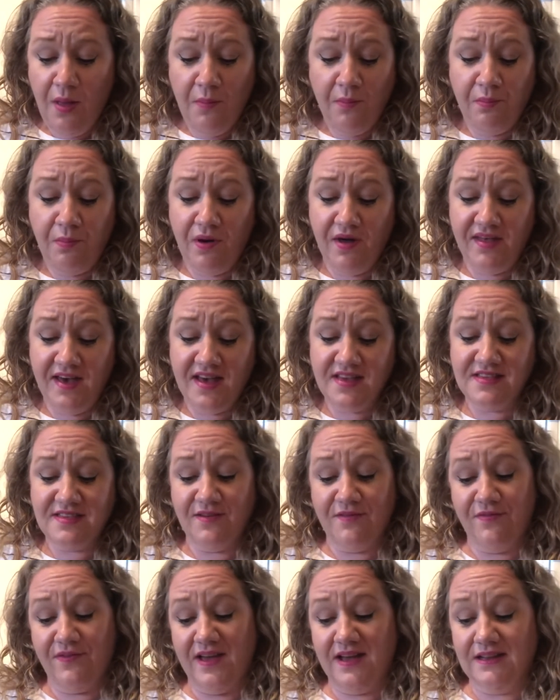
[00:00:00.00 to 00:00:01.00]
But that's
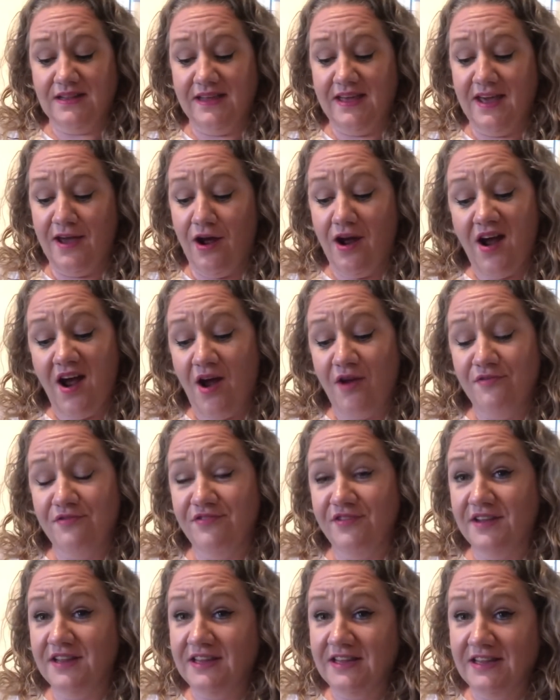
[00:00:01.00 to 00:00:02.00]
it finally here. I
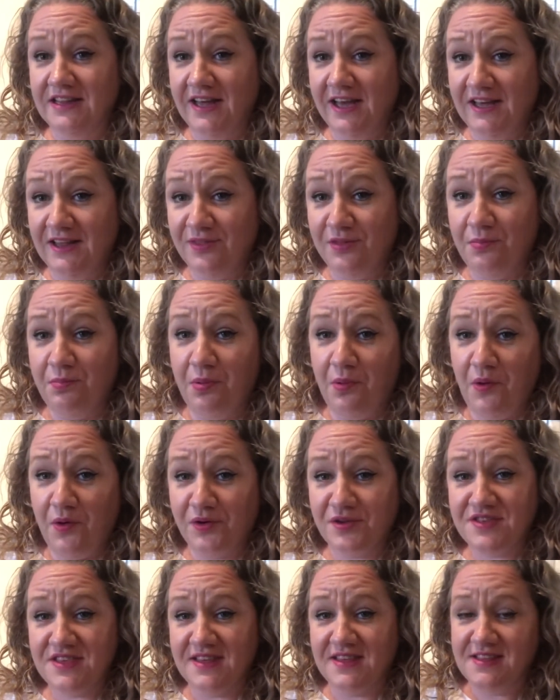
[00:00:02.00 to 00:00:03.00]
really like the
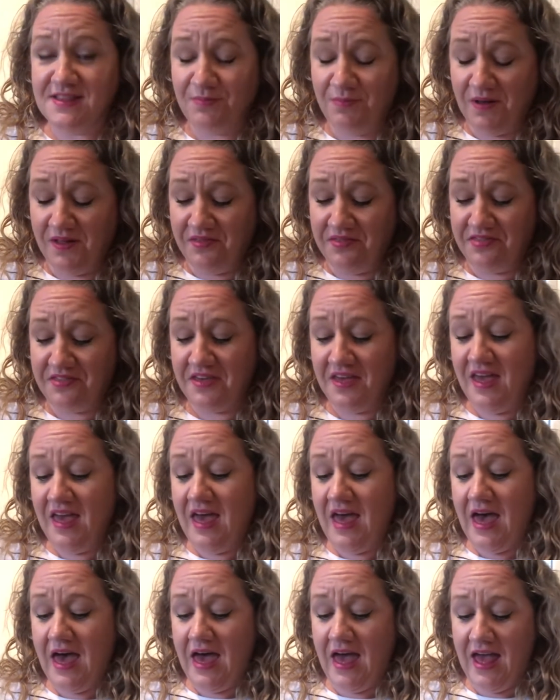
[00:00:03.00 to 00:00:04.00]
box this month.
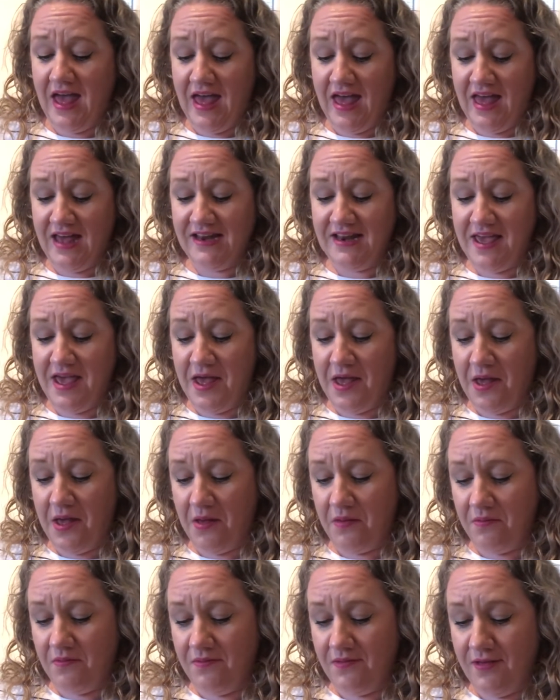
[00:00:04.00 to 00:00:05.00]

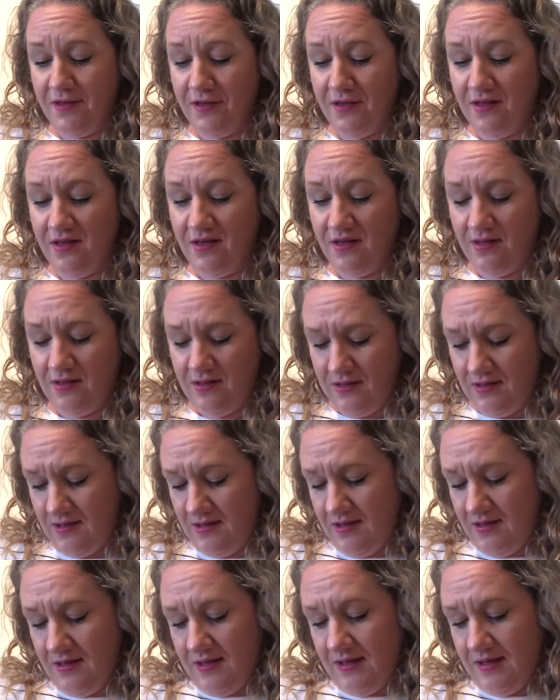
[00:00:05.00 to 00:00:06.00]
And
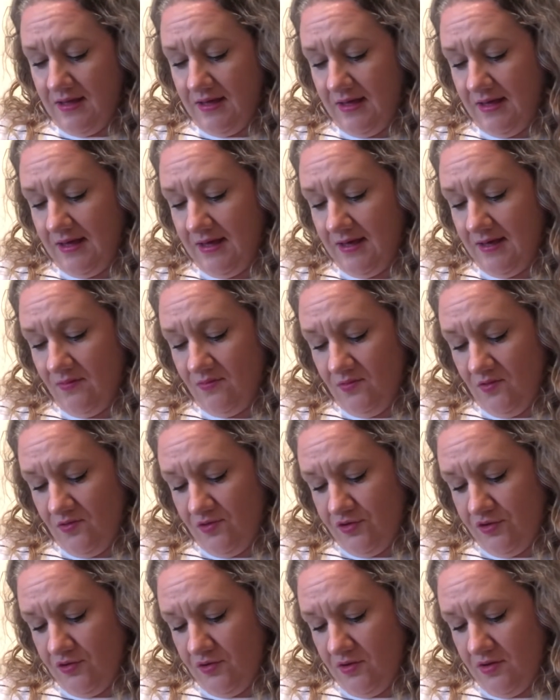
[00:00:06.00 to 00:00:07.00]
yeah, I'm not
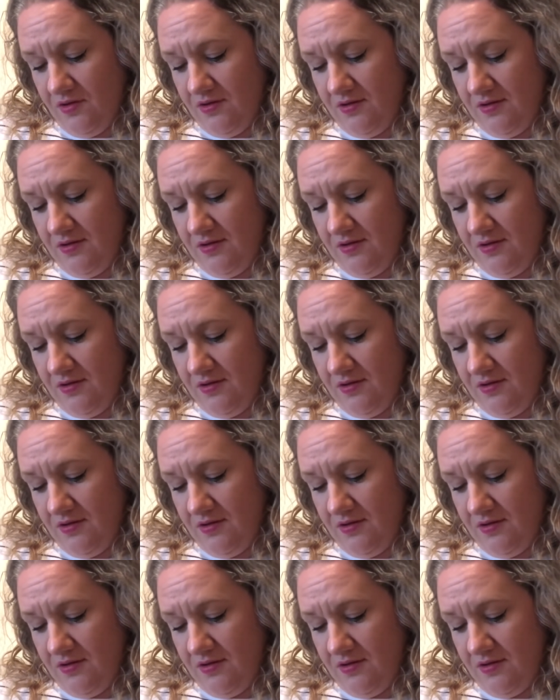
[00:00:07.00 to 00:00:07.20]
sure.